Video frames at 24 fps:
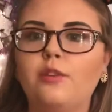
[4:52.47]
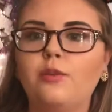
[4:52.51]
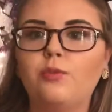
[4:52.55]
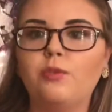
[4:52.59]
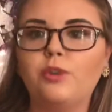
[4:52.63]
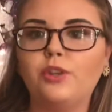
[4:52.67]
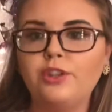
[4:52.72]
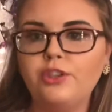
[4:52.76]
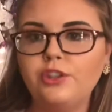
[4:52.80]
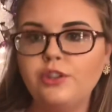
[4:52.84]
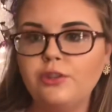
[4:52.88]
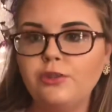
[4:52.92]

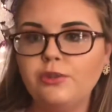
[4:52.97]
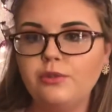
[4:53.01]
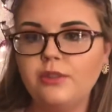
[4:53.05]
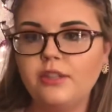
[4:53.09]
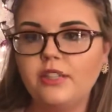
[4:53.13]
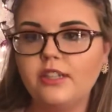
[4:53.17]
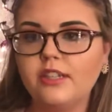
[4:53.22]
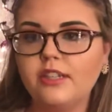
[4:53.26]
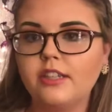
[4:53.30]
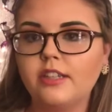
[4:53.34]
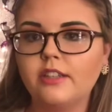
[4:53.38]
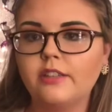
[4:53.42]
when you
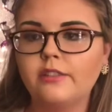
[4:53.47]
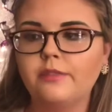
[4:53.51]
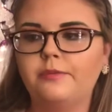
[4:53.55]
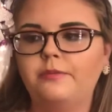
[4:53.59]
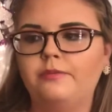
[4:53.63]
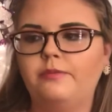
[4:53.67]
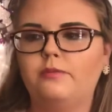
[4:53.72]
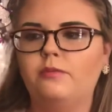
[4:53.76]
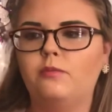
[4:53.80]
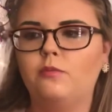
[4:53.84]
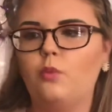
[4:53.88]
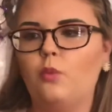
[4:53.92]

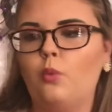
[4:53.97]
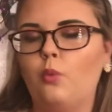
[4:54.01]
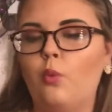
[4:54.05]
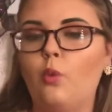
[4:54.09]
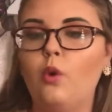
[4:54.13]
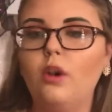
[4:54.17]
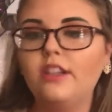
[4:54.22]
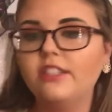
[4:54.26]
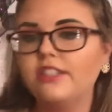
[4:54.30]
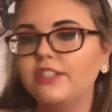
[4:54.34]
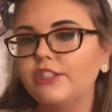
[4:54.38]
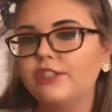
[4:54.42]

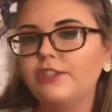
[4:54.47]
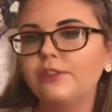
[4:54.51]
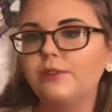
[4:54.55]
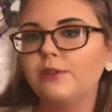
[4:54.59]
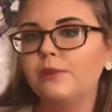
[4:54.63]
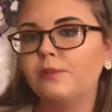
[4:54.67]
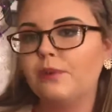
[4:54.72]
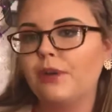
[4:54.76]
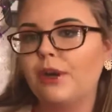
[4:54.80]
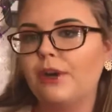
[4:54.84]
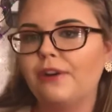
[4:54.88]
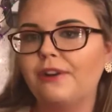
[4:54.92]
want to do
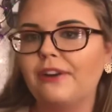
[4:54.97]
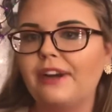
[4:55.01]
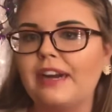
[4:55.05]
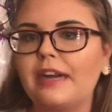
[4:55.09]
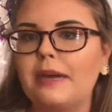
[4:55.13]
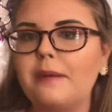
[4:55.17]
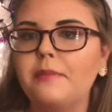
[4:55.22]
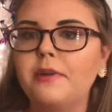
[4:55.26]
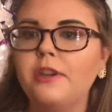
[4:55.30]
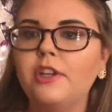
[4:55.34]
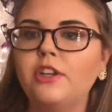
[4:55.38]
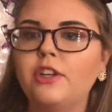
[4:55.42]
the
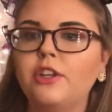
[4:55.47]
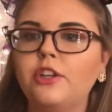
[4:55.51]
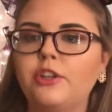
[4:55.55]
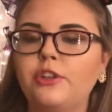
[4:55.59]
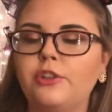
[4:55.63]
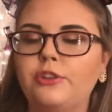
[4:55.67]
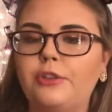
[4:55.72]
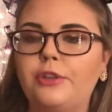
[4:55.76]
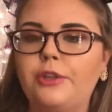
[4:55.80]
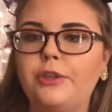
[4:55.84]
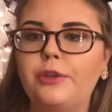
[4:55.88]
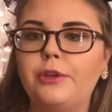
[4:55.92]
program,
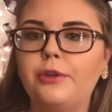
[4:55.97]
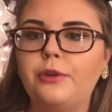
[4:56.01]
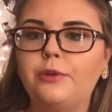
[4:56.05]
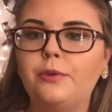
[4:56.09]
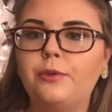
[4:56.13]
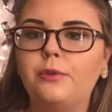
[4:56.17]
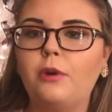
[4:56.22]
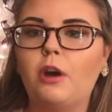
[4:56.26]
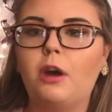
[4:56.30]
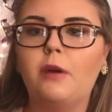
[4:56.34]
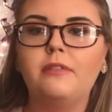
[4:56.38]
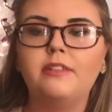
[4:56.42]

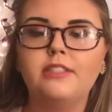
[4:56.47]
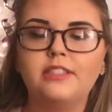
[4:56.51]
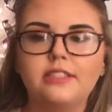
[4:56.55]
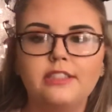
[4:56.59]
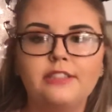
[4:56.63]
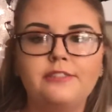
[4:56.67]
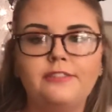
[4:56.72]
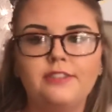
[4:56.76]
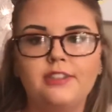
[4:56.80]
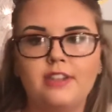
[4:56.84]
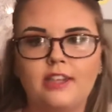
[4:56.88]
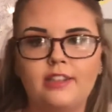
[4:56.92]
you
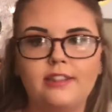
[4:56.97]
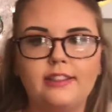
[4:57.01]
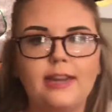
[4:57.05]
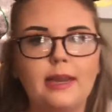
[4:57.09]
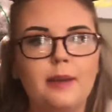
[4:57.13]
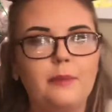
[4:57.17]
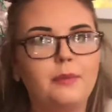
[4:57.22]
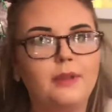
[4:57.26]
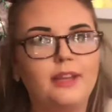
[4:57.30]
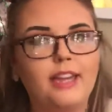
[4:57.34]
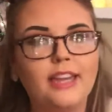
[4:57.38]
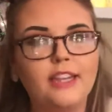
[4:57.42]
obviously fill out the
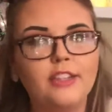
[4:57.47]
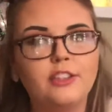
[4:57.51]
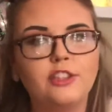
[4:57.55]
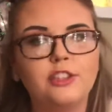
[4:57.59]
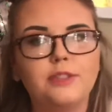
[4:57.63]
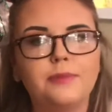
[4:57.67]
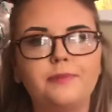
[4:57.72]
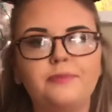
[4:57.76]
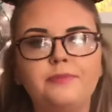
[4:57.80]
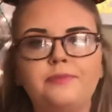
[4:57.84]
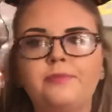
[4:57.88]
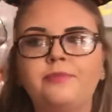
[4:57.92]

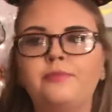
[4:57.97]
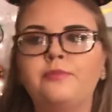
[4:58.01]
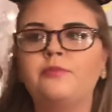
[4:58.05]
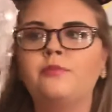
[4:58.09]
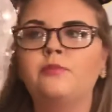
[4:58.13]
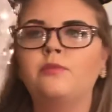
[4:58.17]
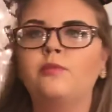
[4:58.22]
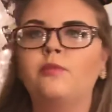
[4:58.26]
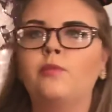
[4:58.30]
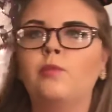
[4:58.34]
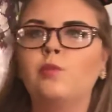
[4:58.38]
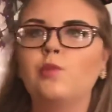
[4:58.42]
application.
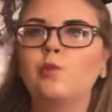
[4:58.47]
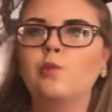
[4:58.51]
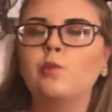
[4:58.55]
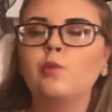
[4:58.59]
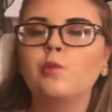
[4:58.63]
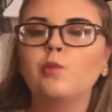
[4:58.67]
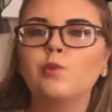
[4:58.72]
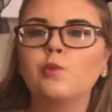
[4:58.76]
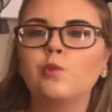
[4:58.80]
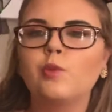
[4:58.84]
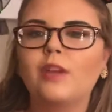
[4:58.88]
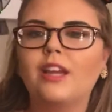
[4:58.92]

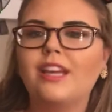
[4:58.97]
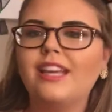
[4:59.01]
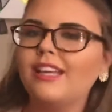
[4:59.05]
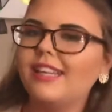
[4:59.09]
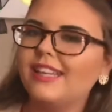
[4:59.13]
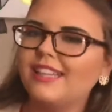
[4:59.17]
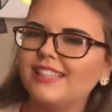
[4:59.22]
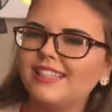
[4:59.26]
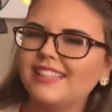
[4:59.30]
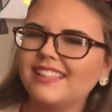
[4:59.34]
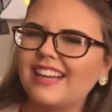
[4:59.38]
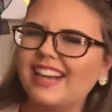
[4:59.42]

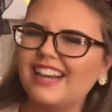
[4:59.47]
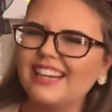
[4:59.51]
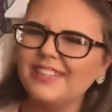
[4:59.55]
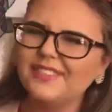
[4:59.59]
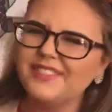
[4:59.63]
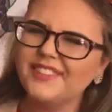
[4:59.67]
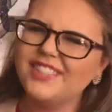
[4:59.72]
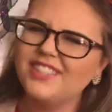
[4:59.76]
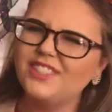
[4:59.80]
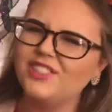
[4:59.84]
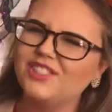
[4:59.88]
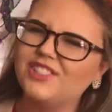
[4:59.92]
It's kind
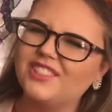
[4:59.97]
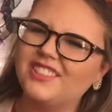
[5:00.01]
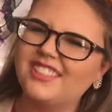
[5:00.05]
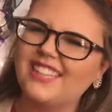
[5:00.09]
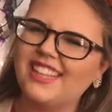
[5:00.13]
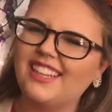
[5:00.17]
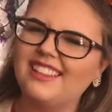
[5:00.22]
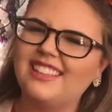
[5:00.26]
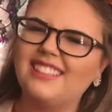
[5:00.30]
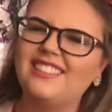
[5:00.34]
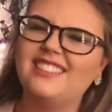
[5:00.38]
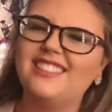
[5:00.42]
of easier
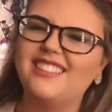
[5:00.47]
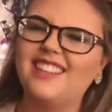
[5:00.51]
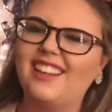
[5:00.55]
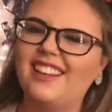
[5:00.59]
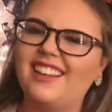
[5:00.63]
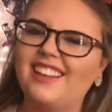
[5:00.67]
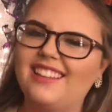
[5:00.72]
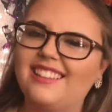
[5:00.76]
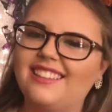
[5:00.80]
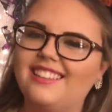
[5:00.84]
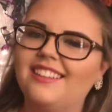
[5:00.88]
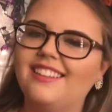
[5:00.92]
said than
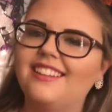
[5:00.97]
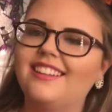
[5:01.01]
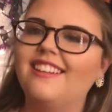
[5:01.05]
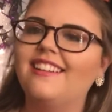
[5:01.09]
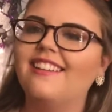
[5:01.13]
done.